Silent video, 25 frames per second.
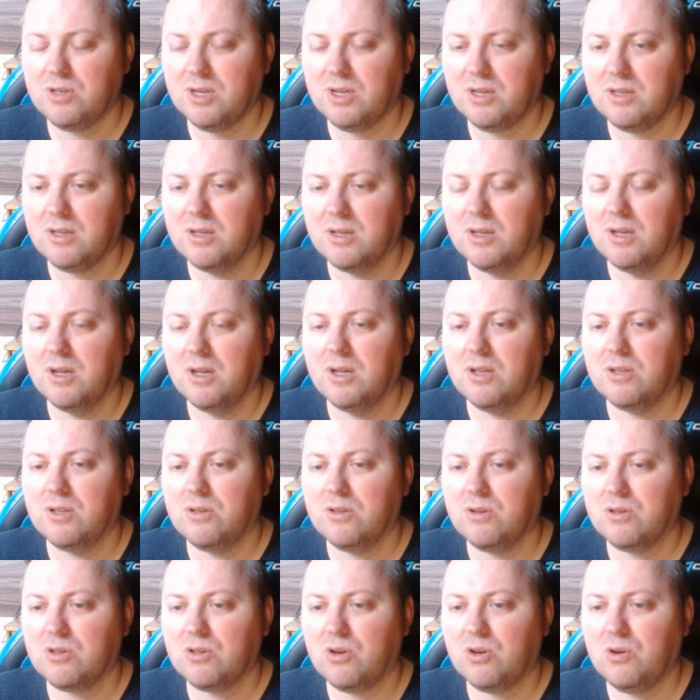Yeah,
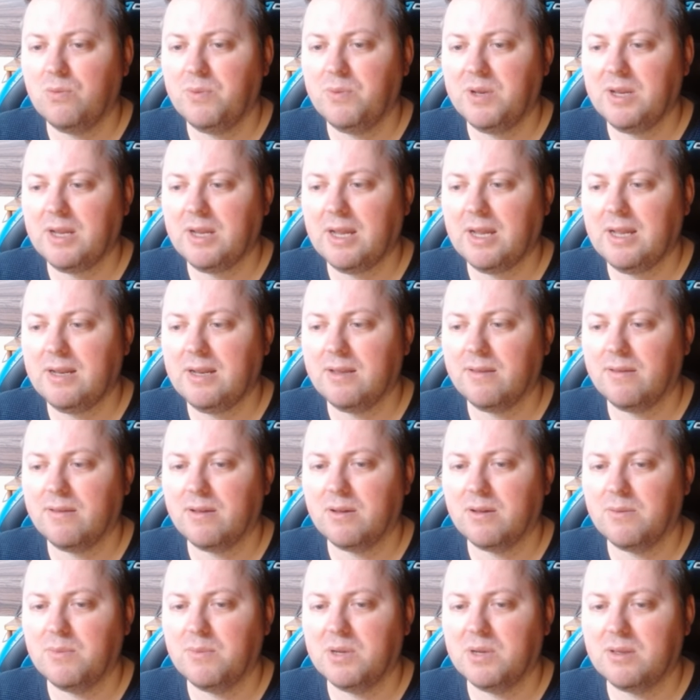not opening
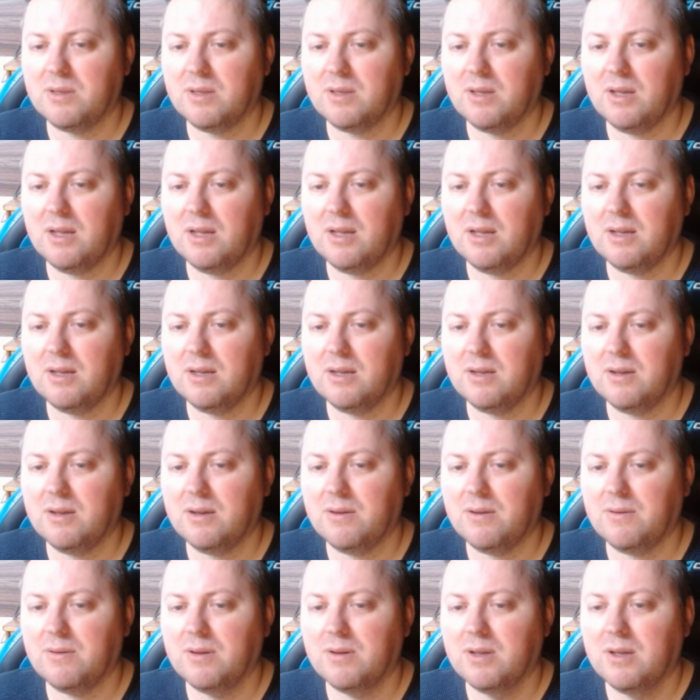anything, but
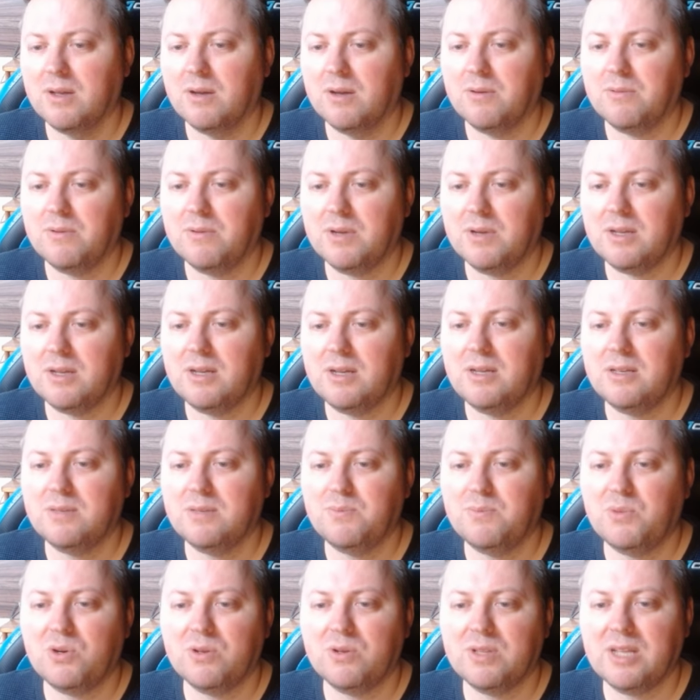when he's
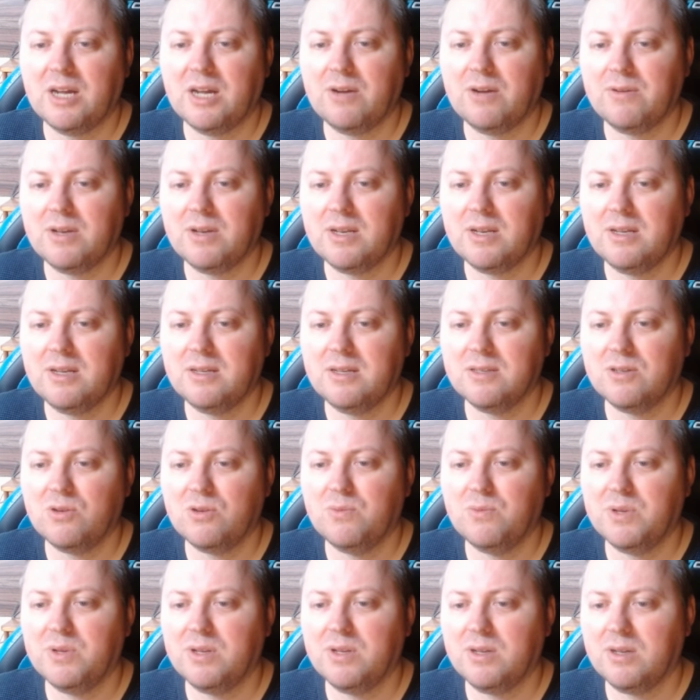pawn down and he's
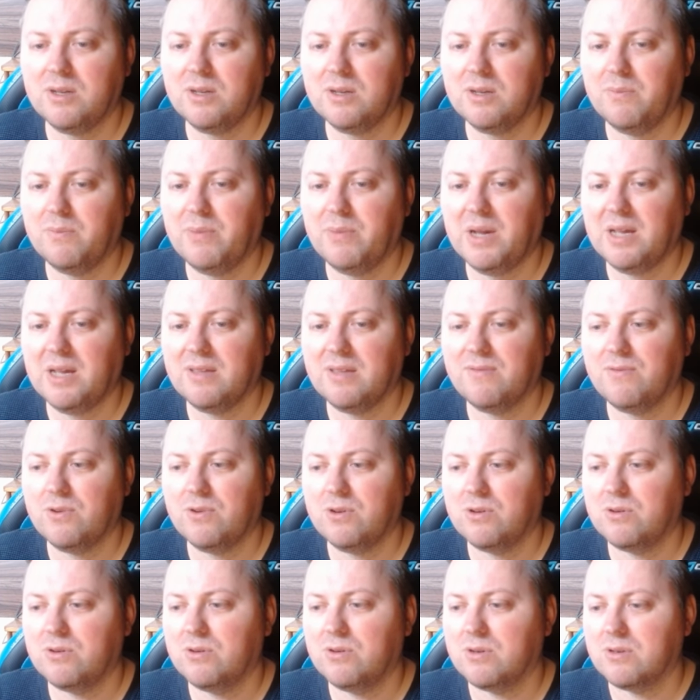opening a path for
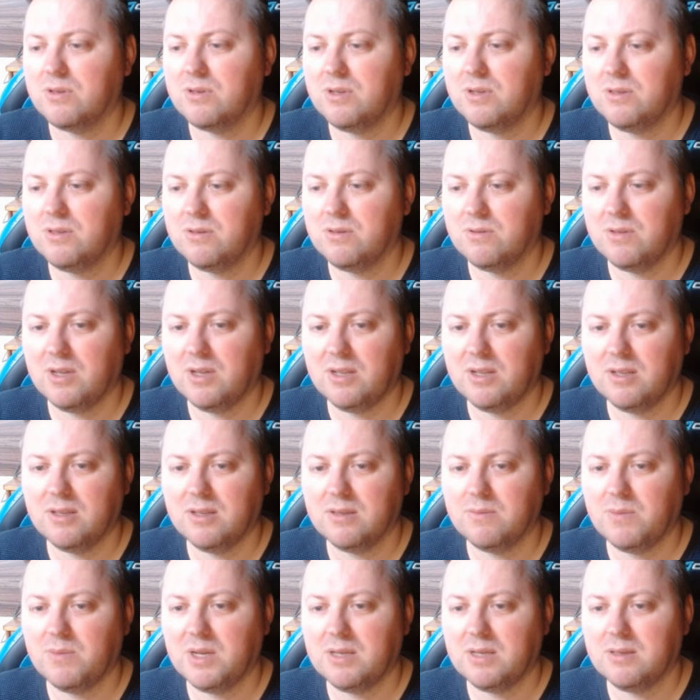your rooks. Yeah, so that
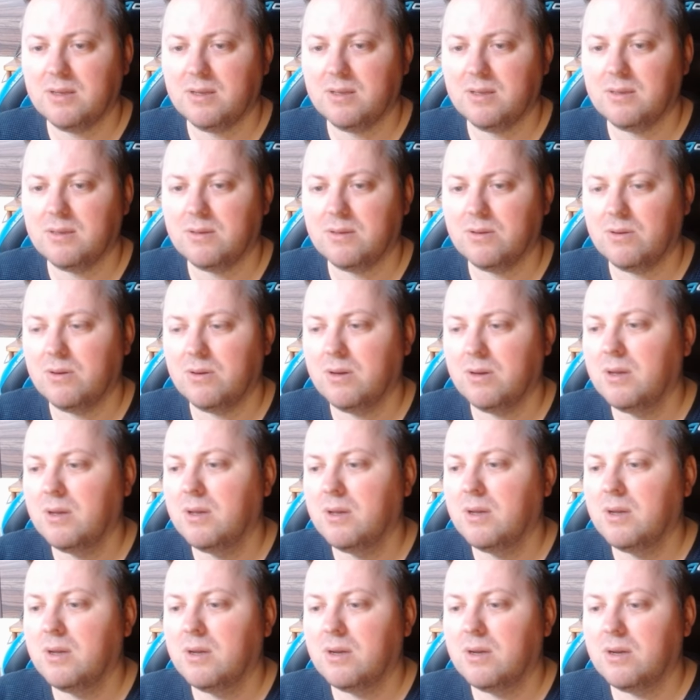doesn't make sense. So
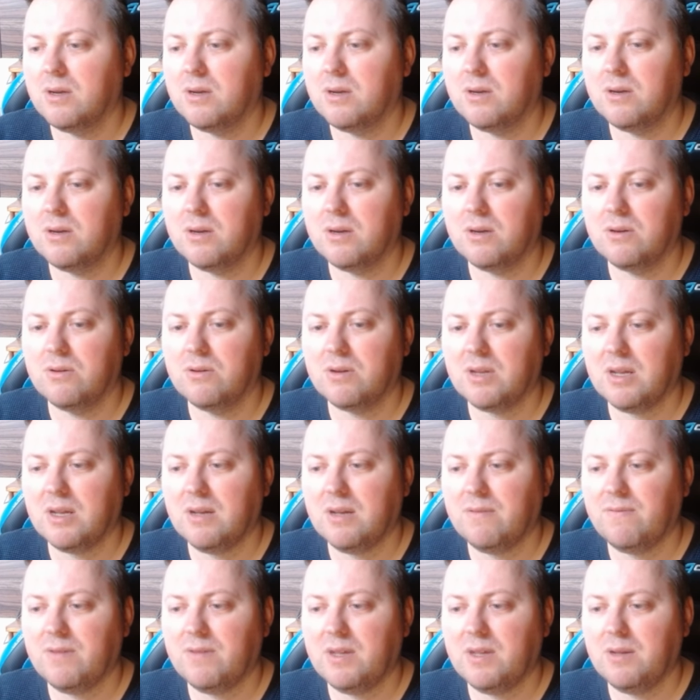rook
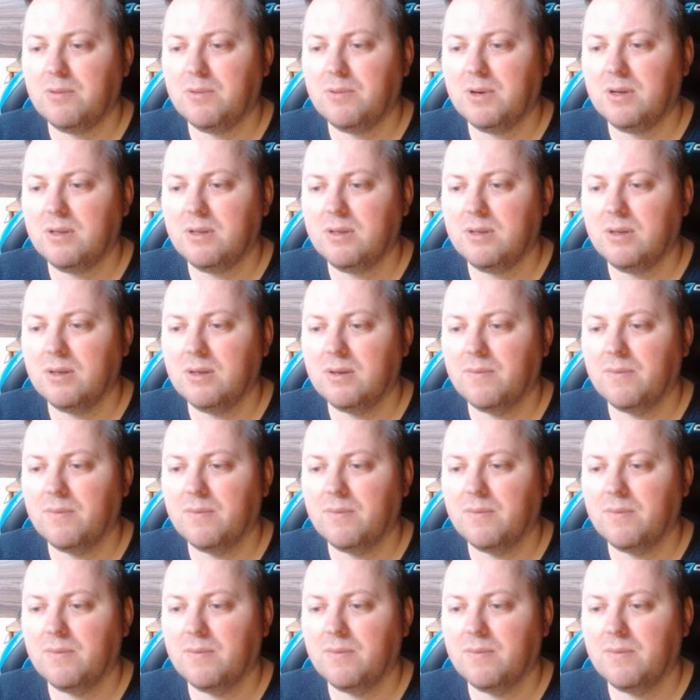fe1.